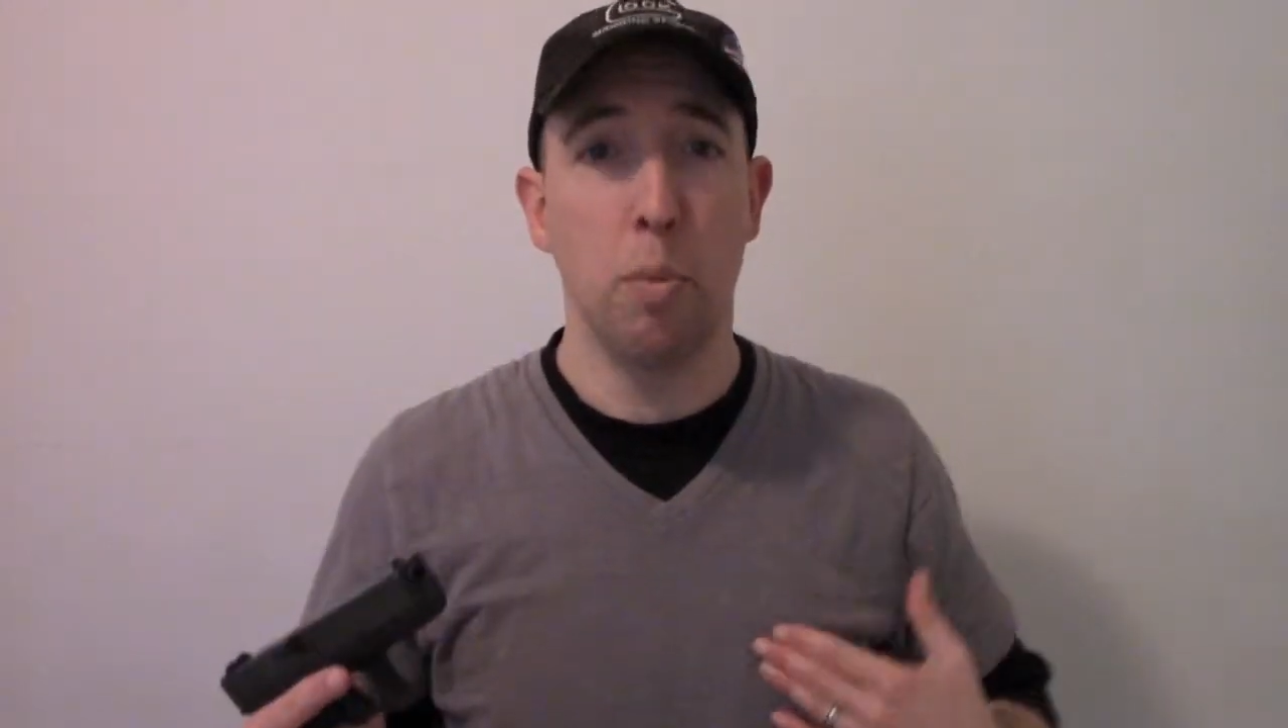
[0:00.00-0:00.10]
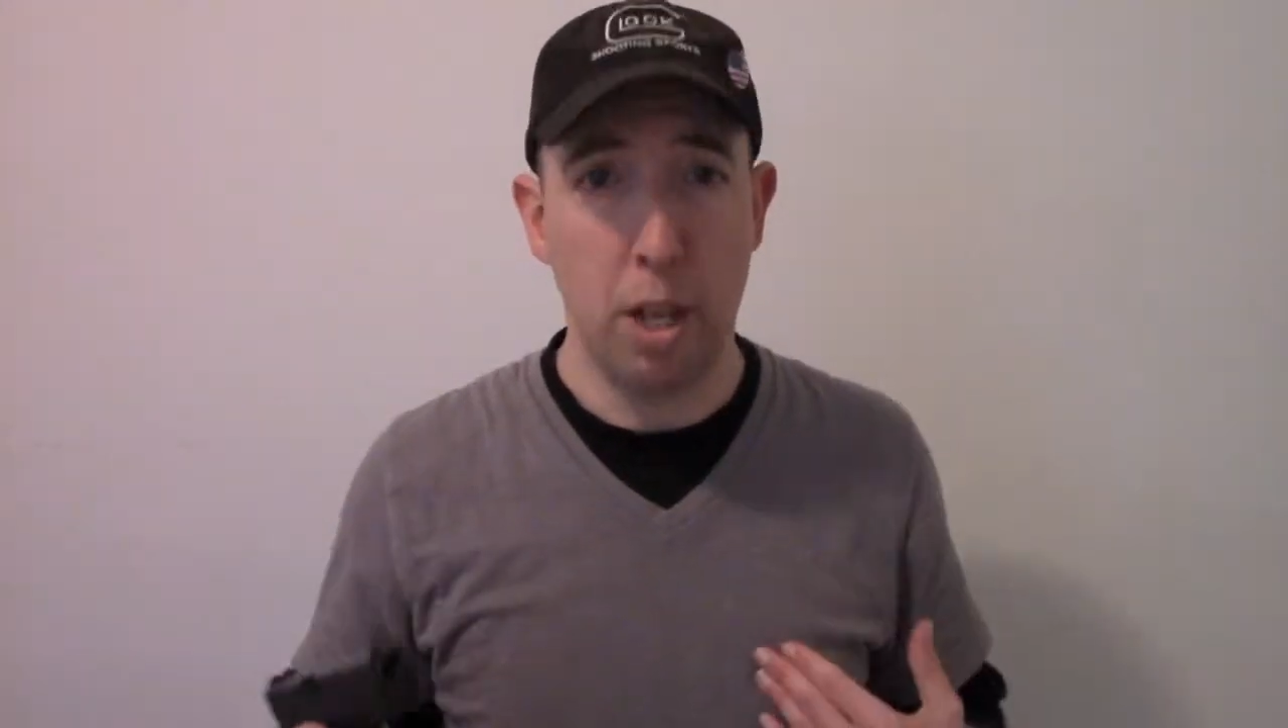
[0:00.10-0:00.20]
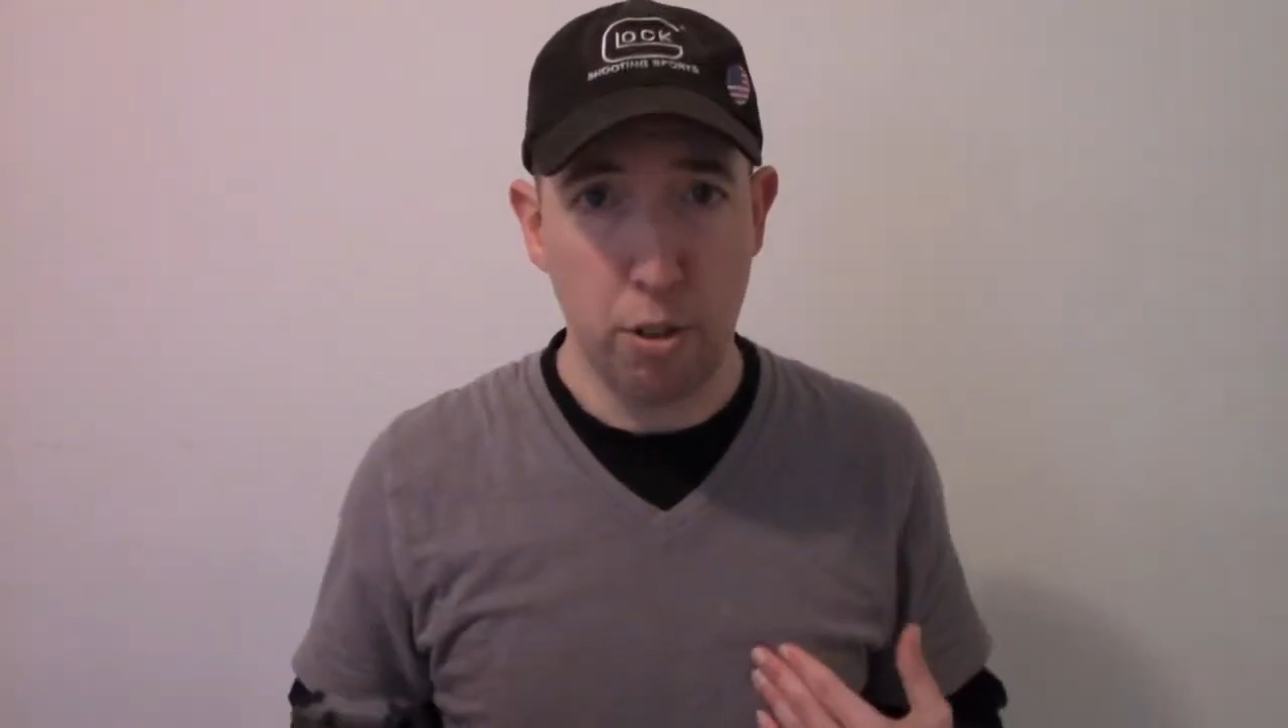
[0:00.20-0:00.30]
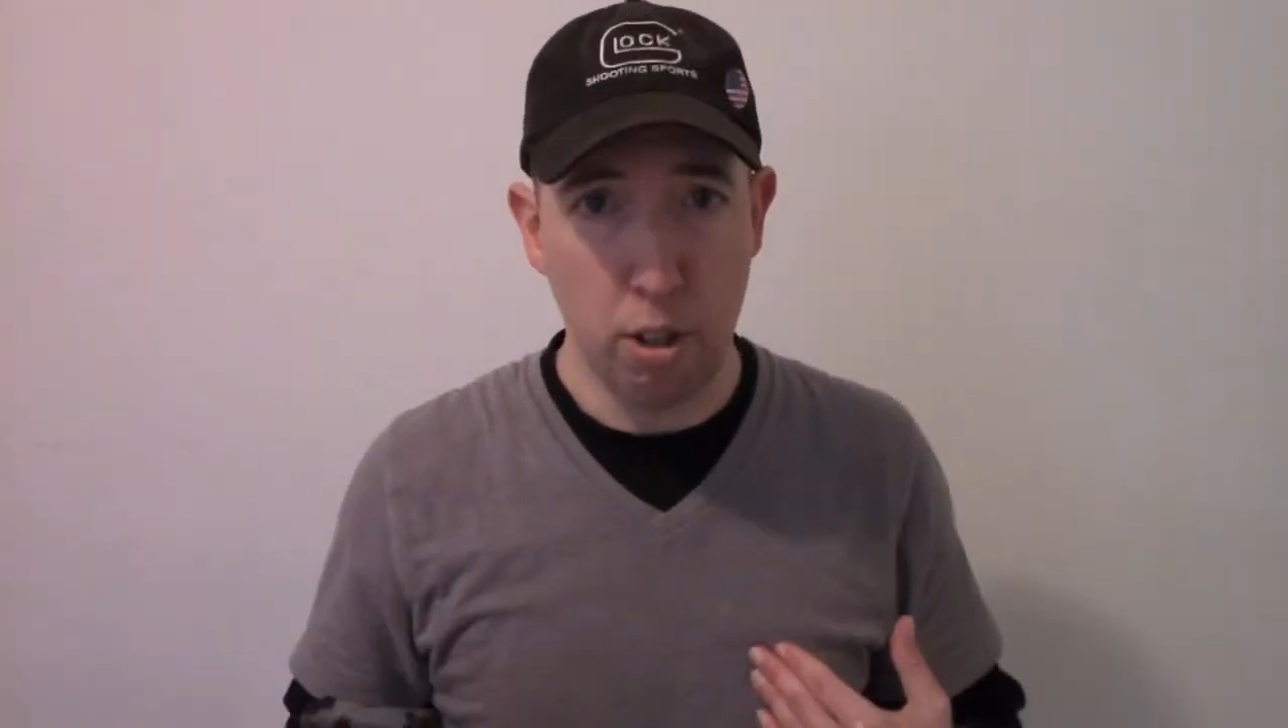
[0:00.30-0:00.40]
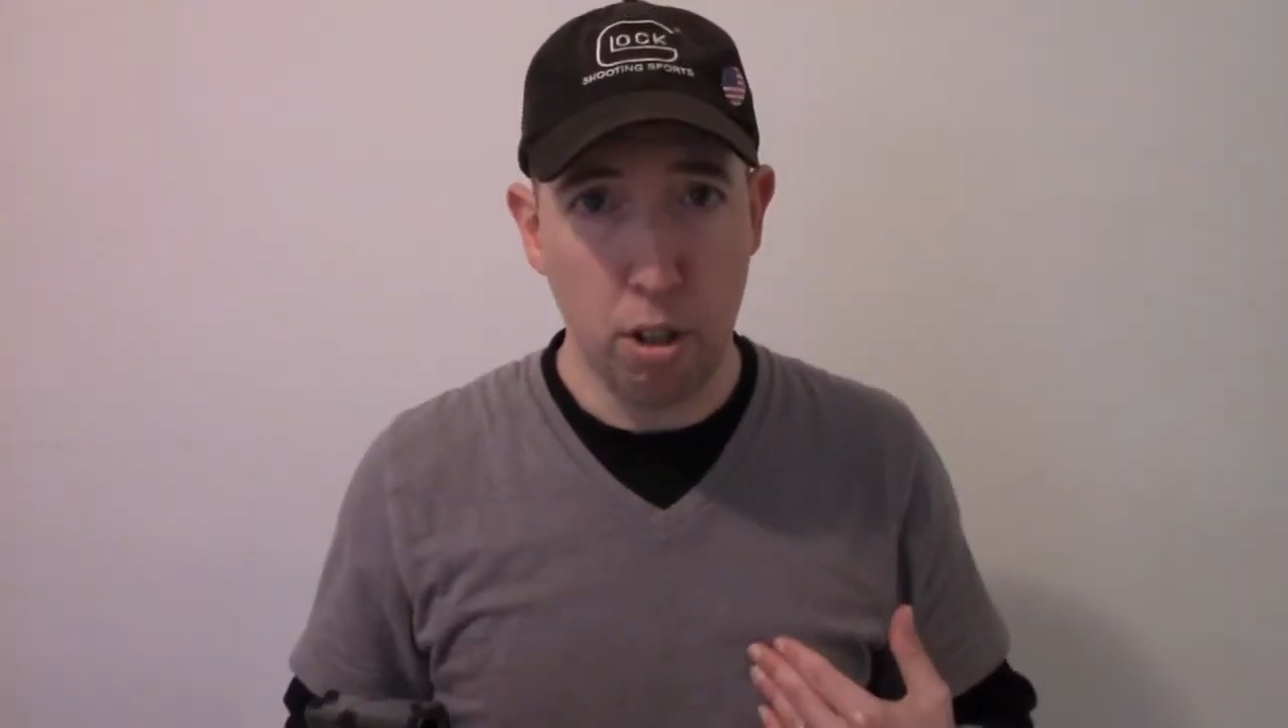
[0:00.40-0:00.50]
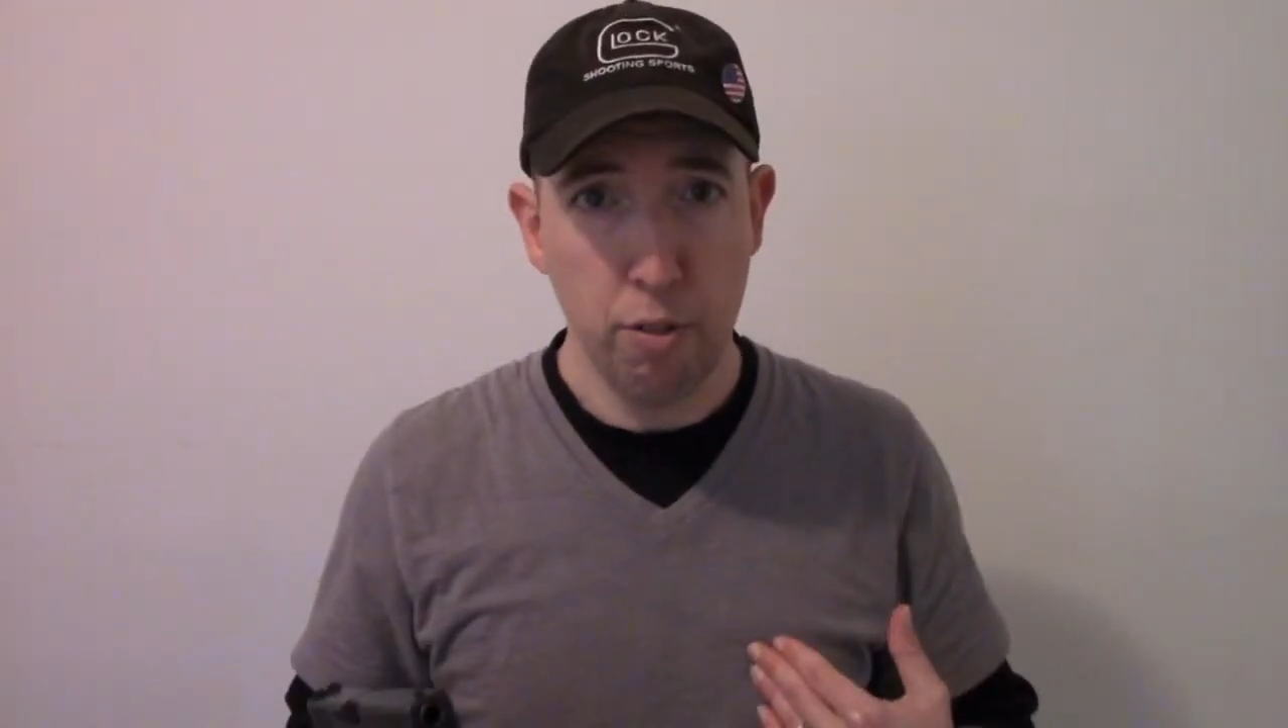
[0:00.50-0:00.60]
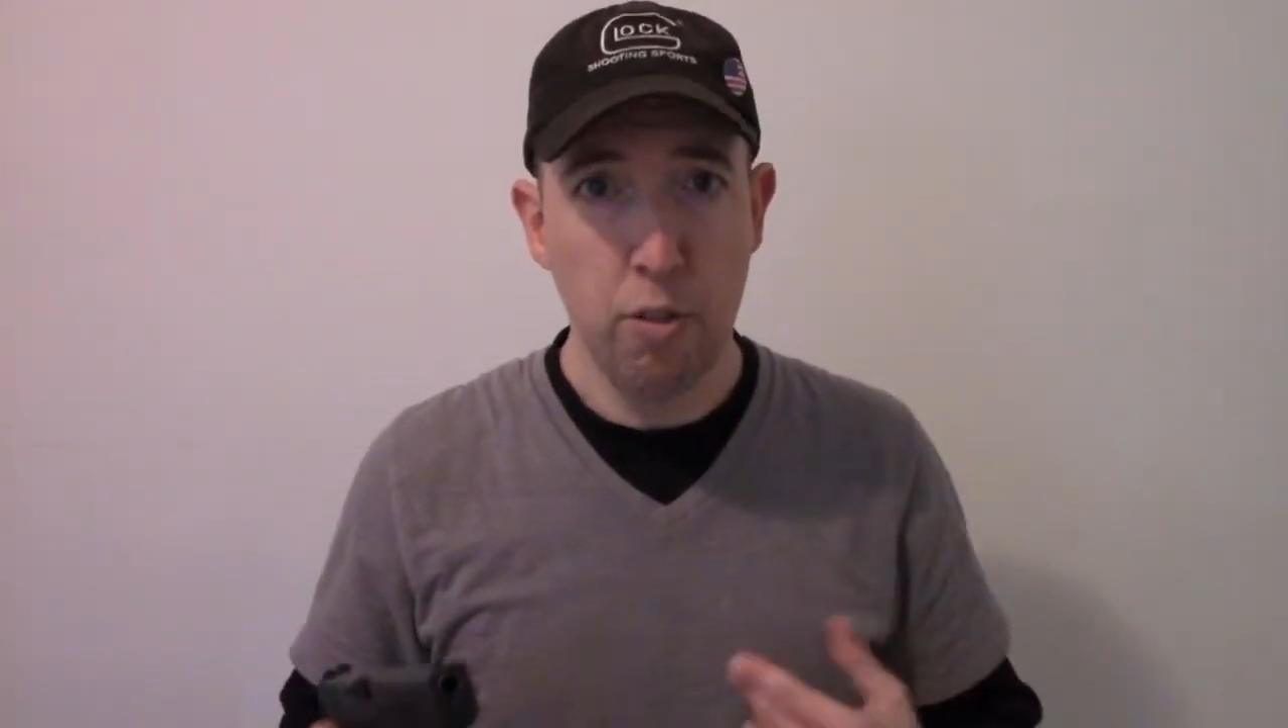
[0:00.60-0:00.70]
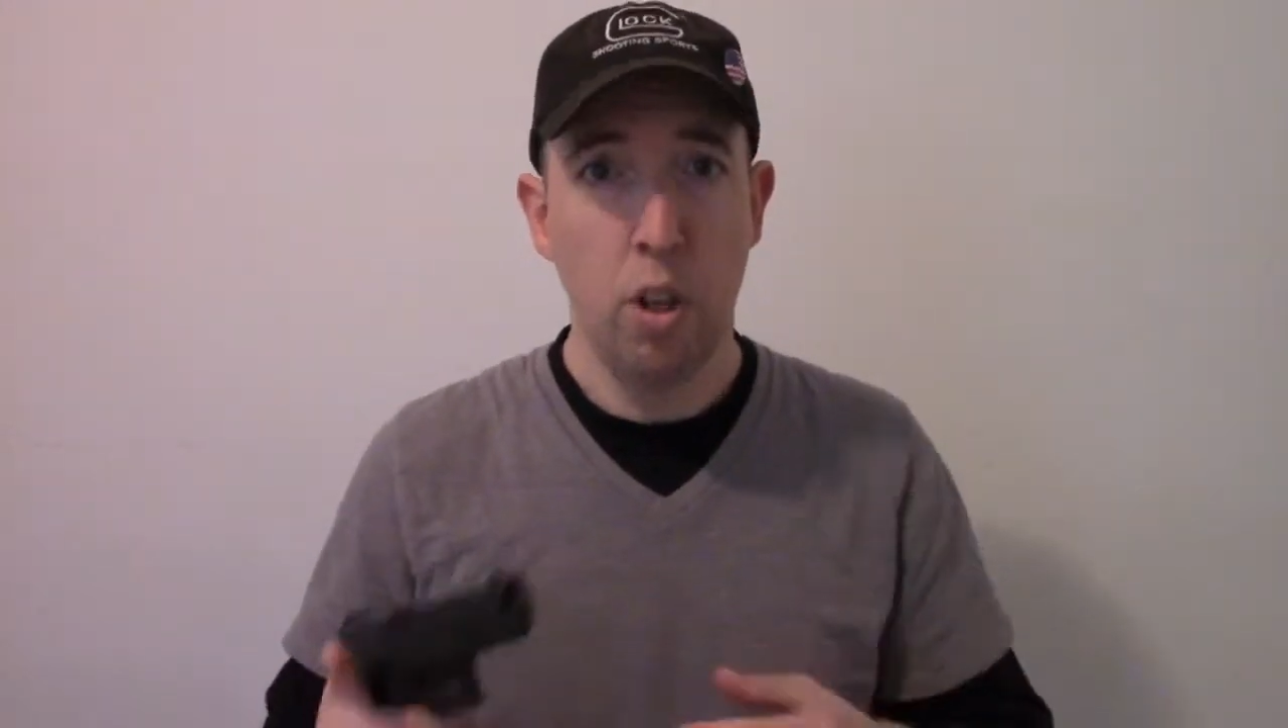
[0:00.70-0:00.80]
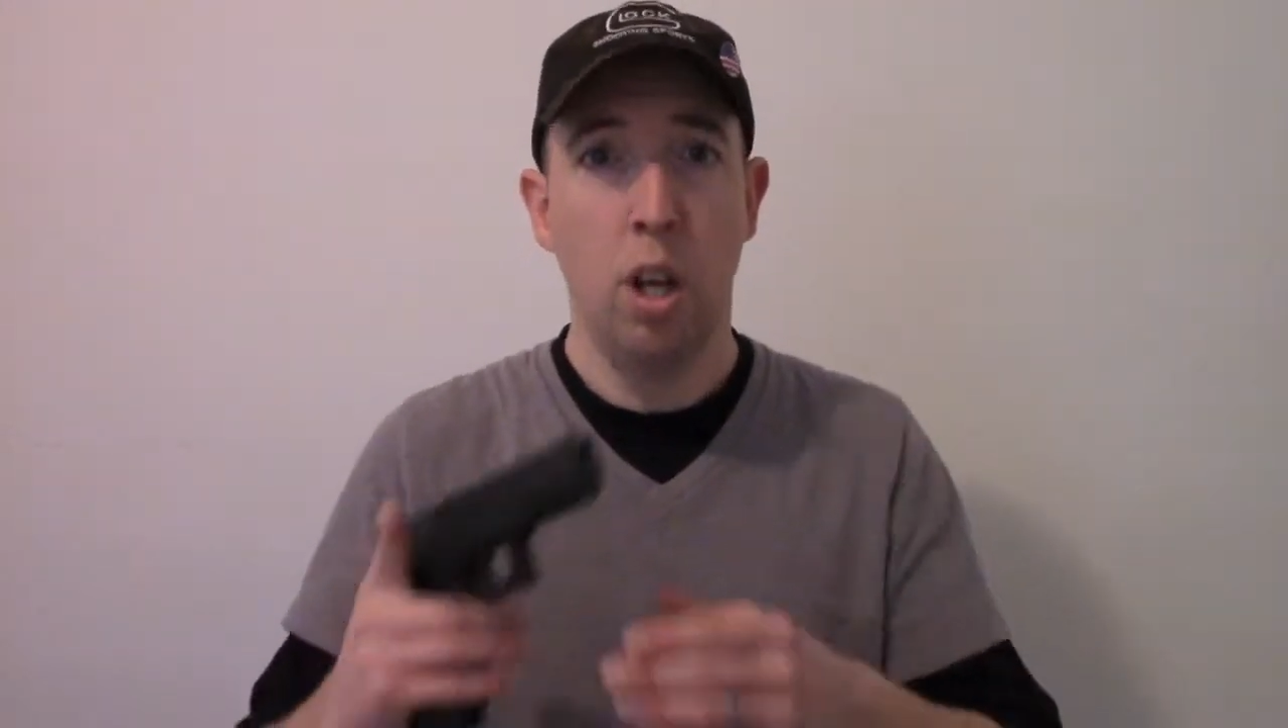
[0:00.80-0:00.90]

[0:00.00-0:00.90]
myself.